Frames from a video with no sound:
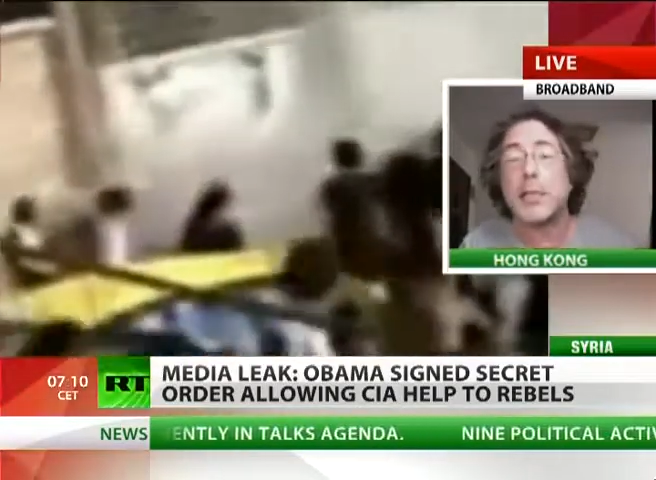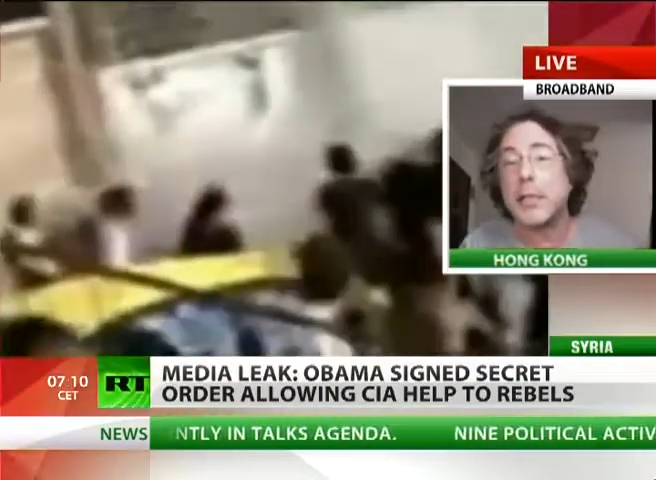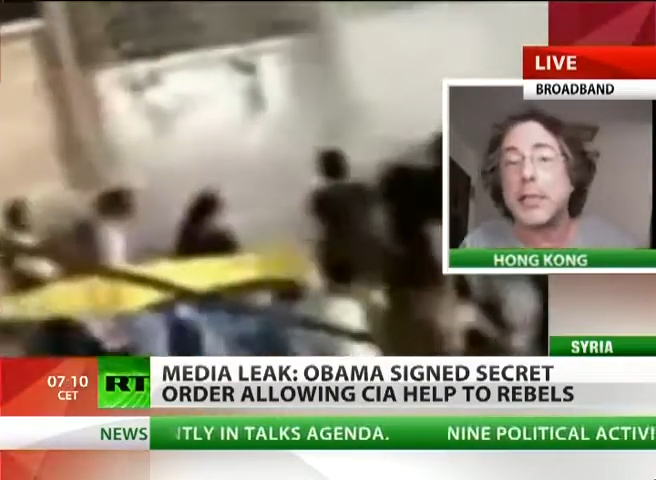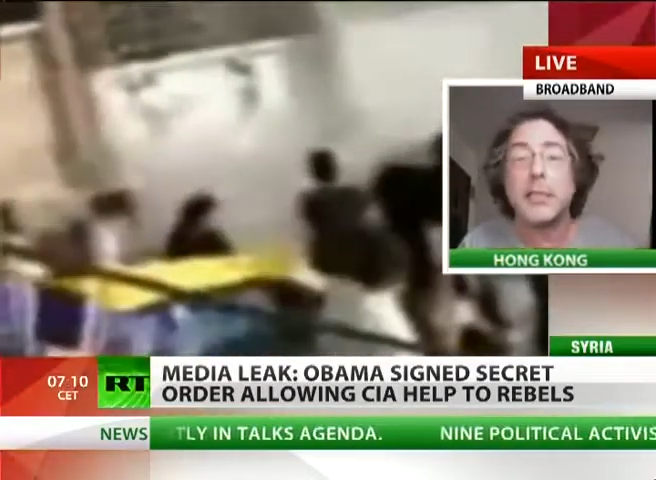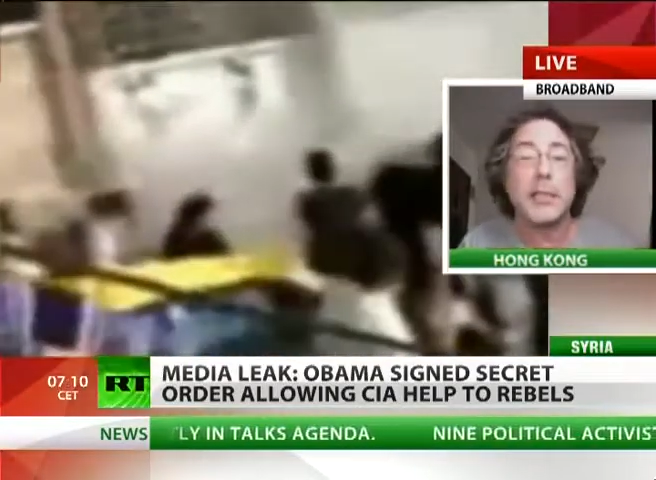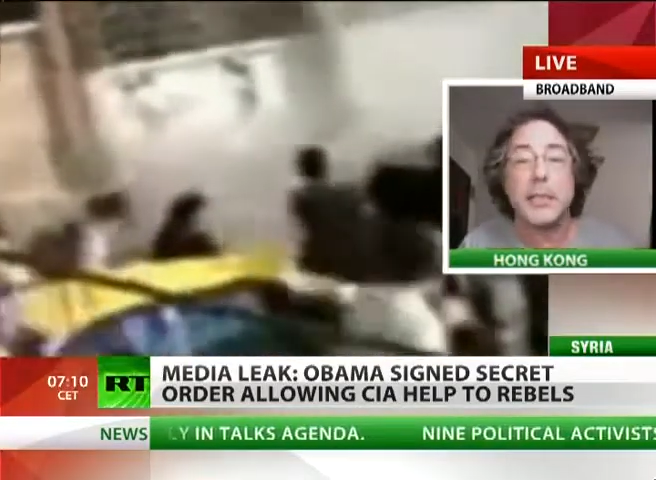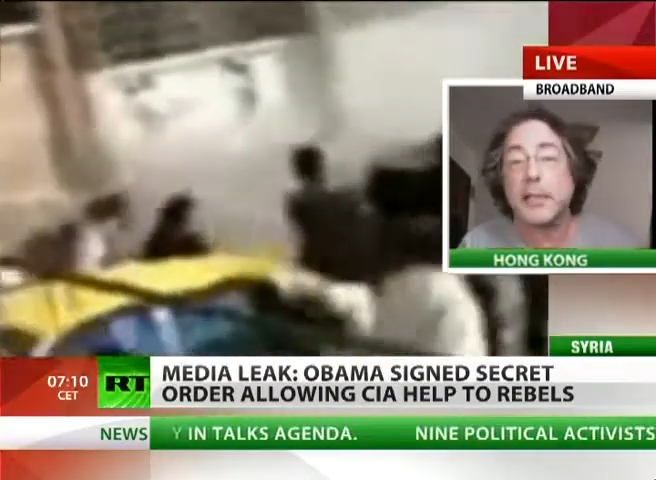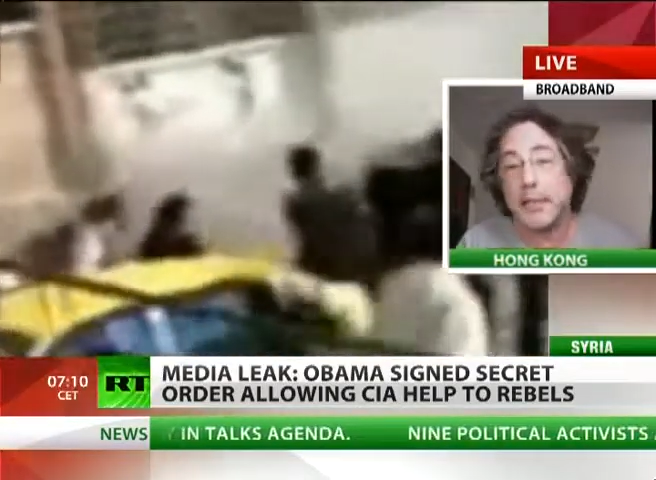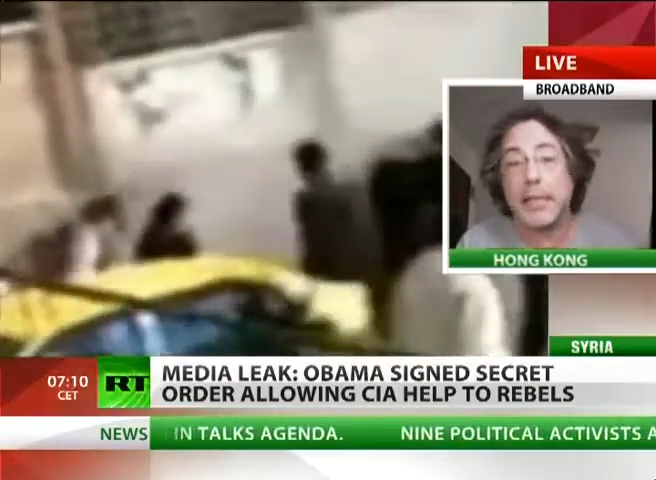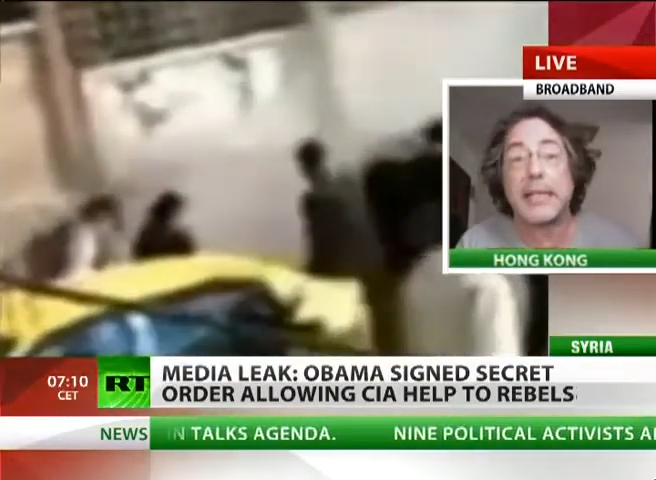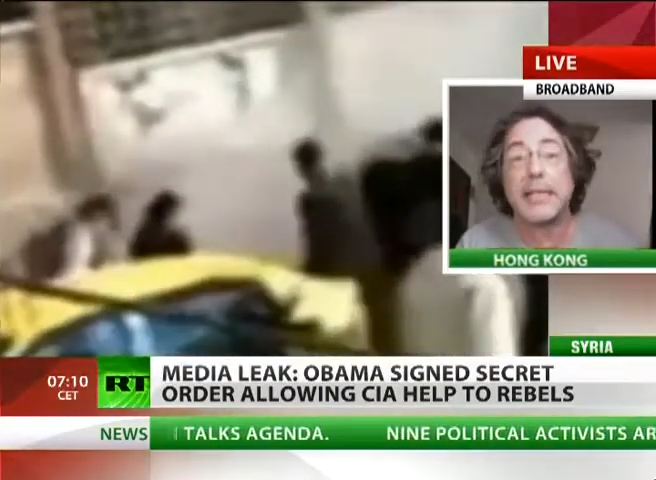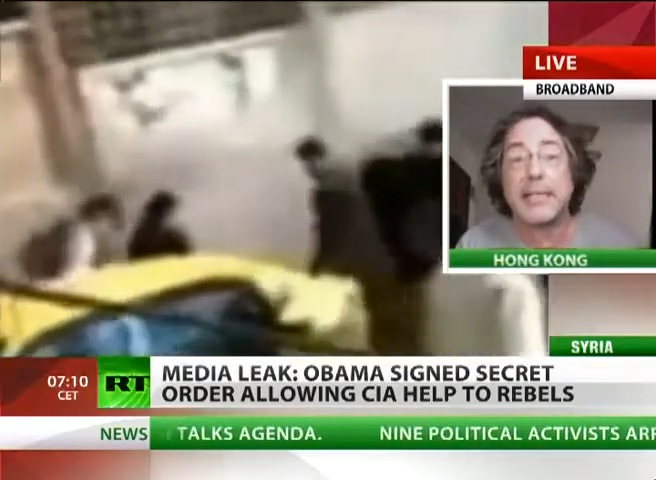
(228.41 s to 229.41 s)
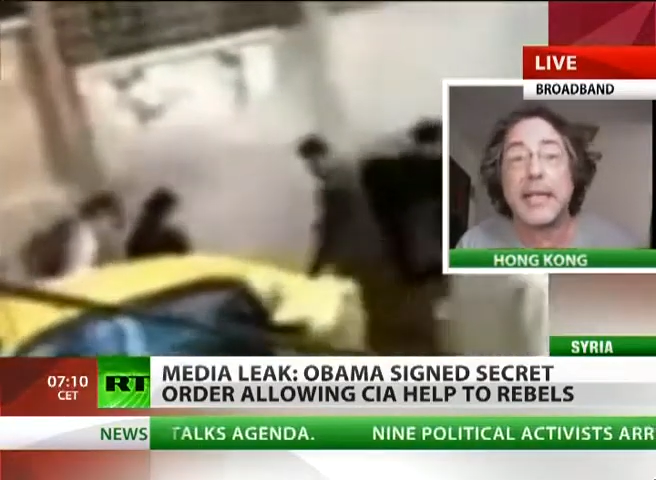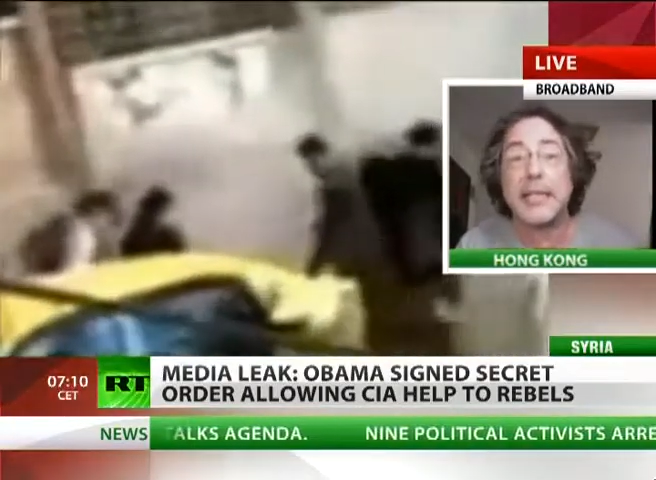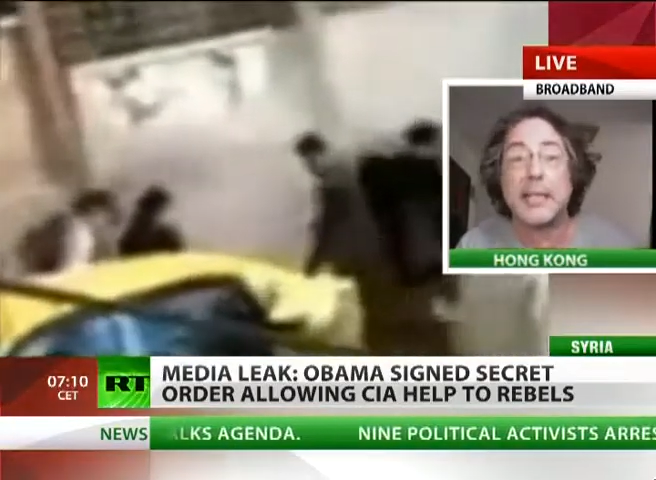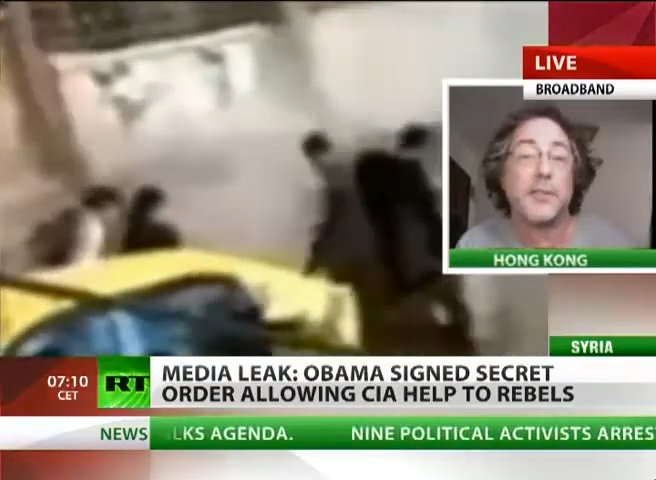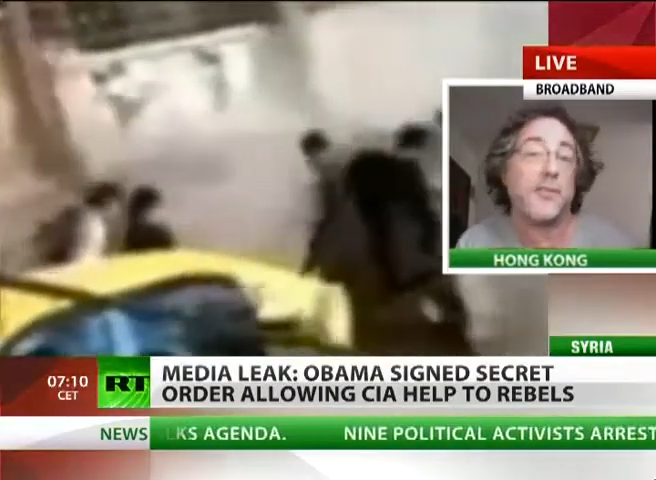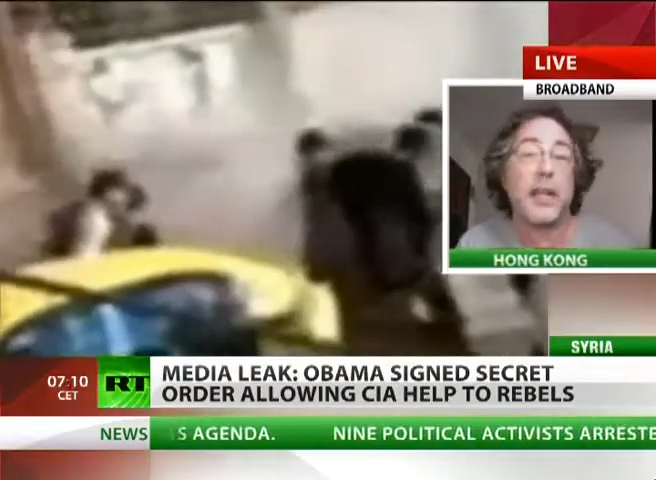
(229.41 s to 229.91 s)
sisters, an
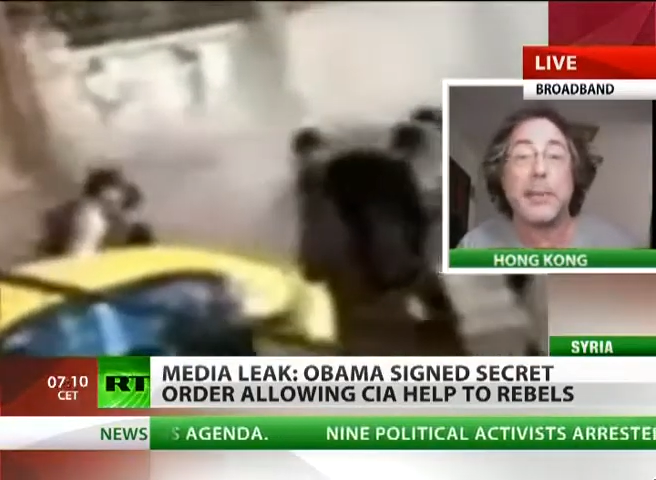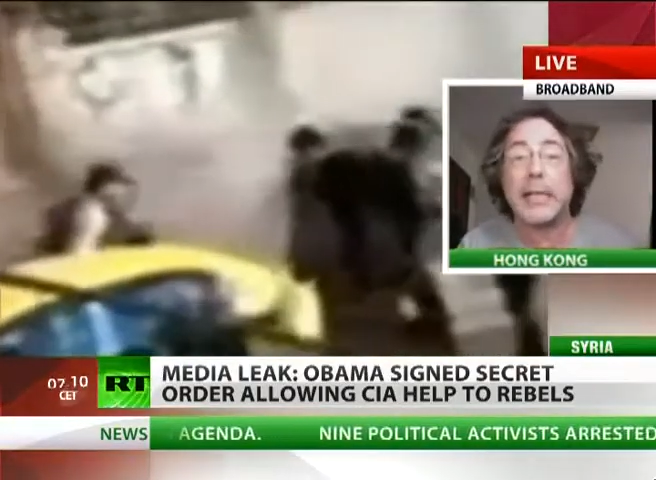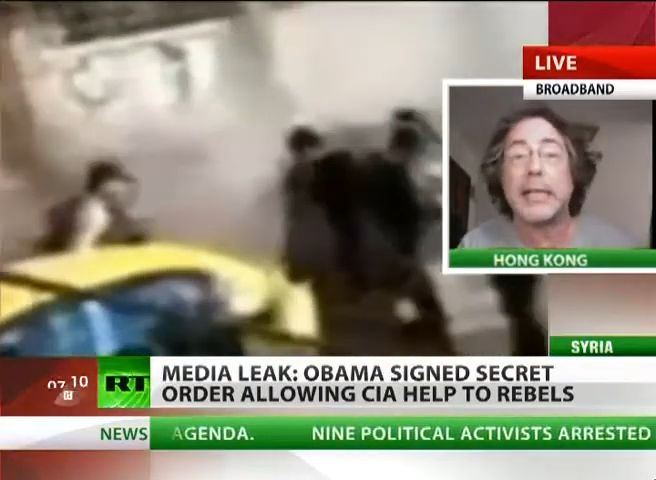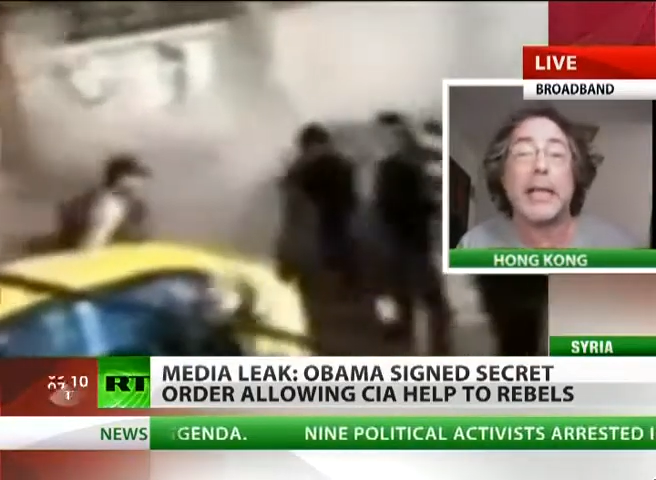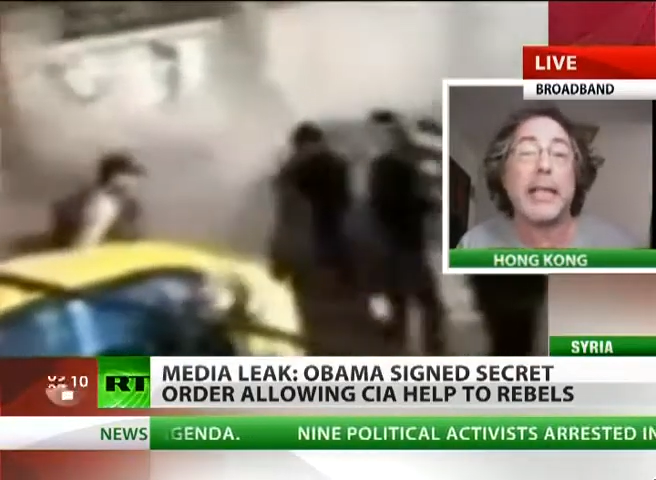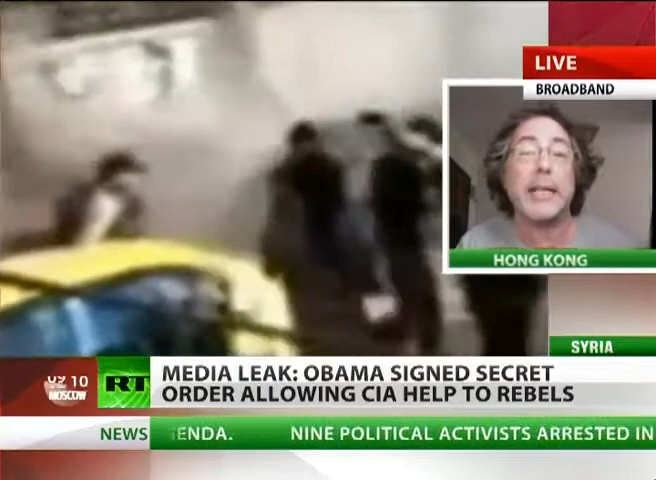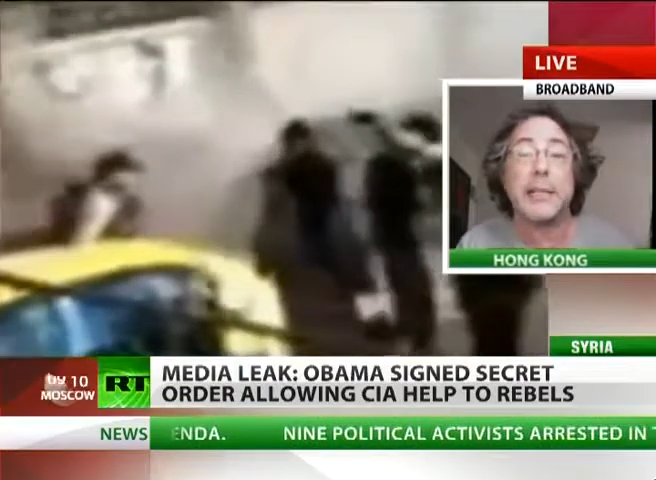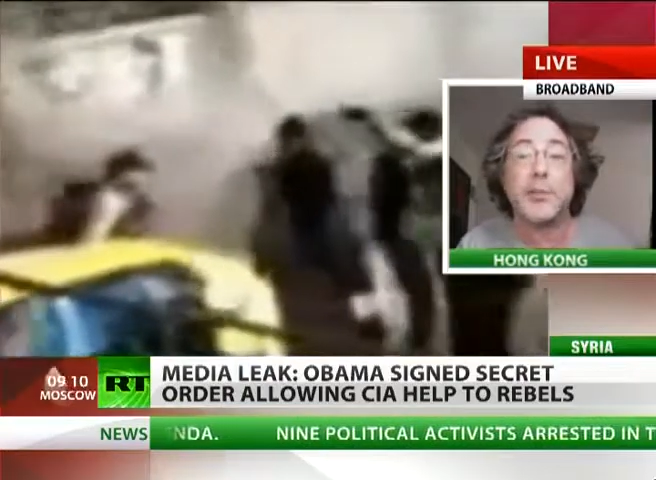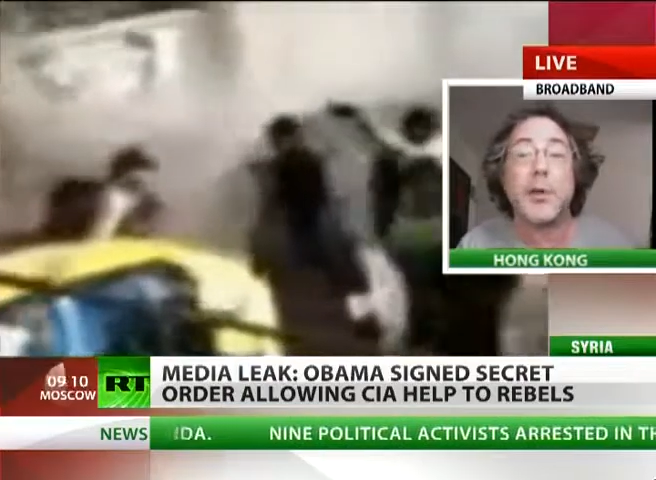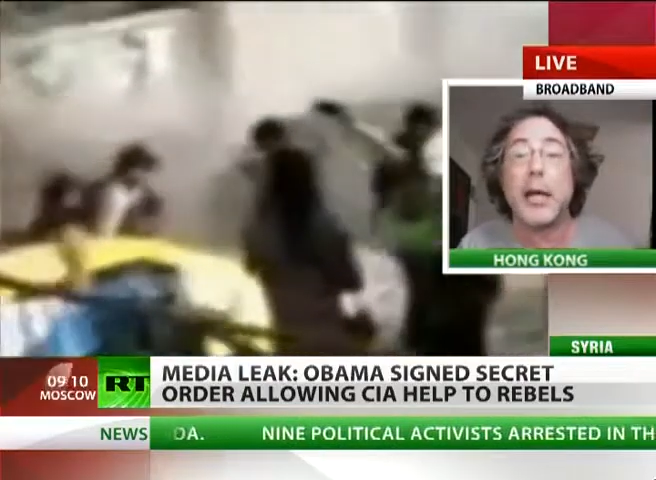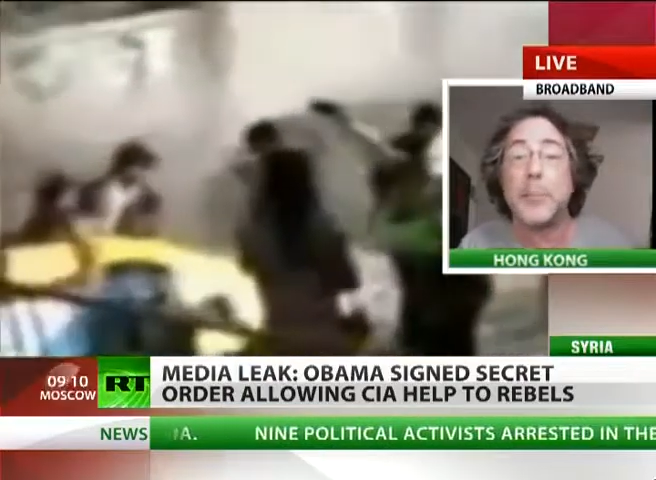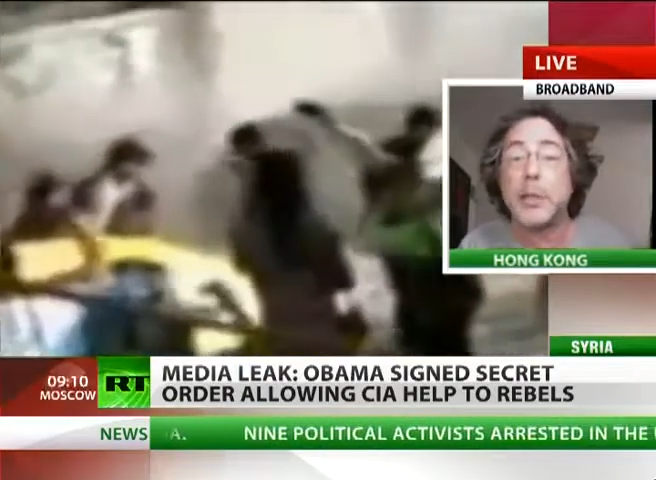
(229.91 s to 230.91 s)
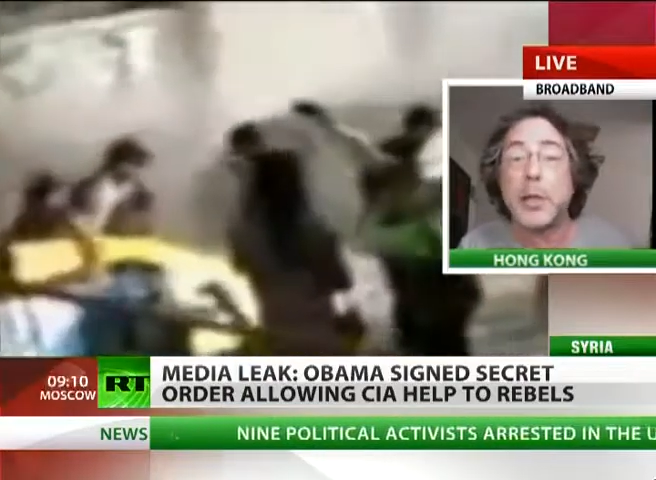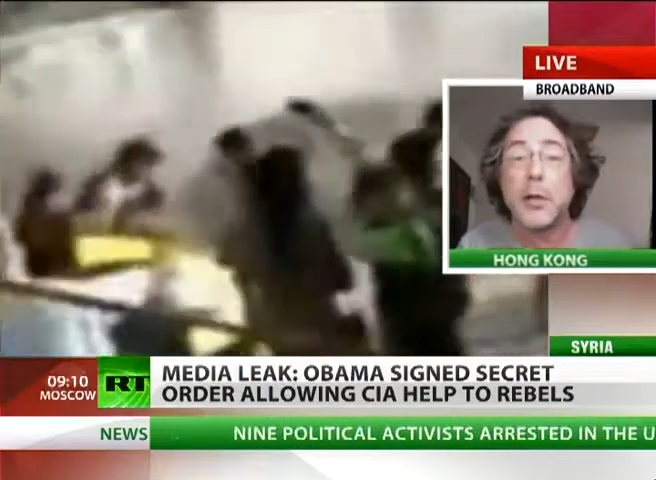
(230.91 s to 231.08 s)
extended family clan tribe,